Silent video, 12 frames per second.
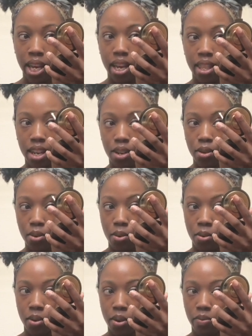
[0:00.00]
and they
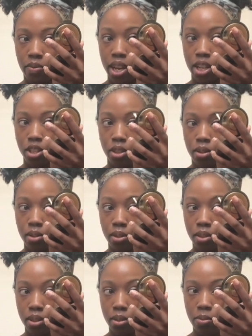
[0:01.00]
do
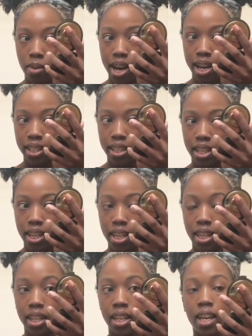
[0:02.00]
facials,
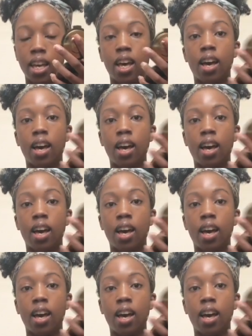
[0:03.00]
waxing.